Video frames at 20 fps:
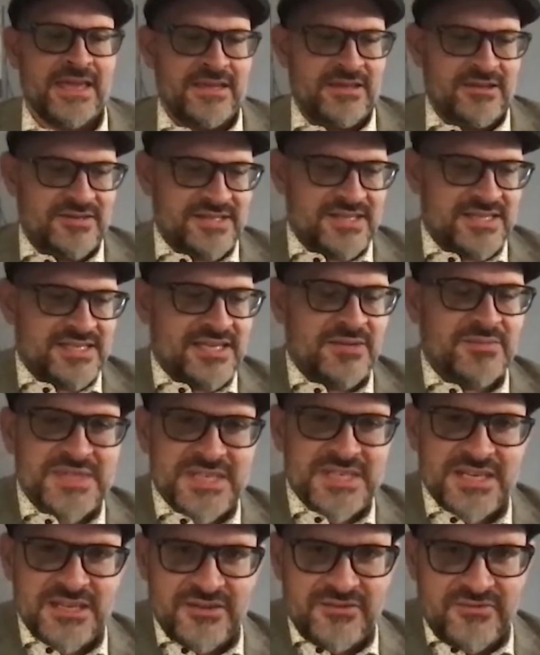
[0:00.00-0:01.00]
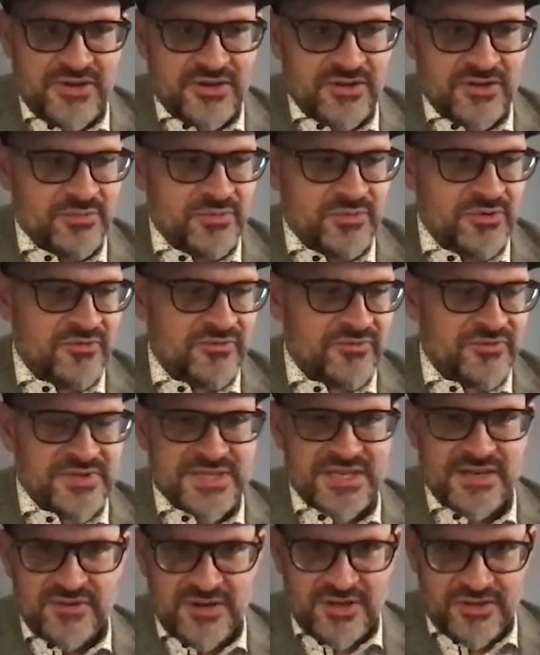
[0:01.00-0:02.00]
There's a subsidy available for
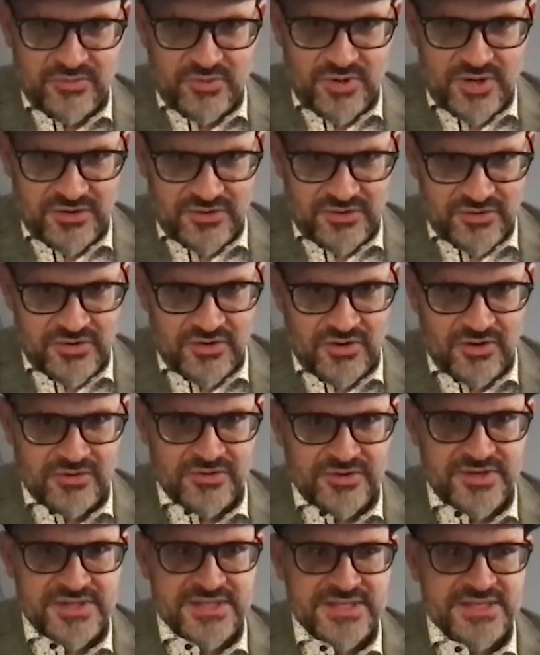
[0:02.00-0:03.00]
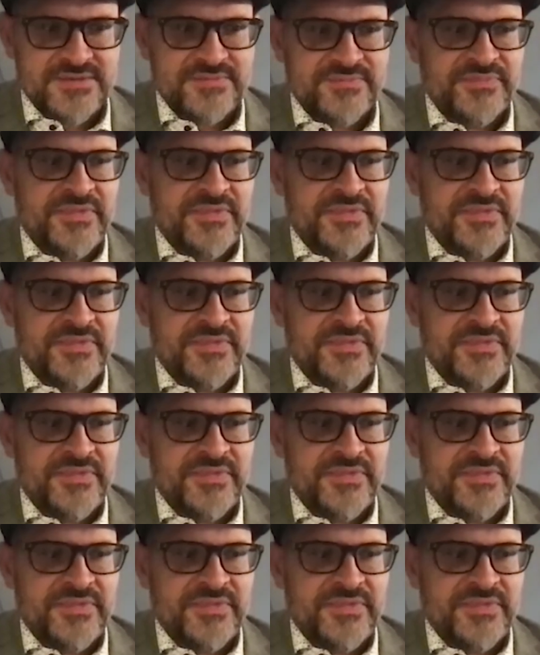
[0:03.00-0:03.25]
$7,300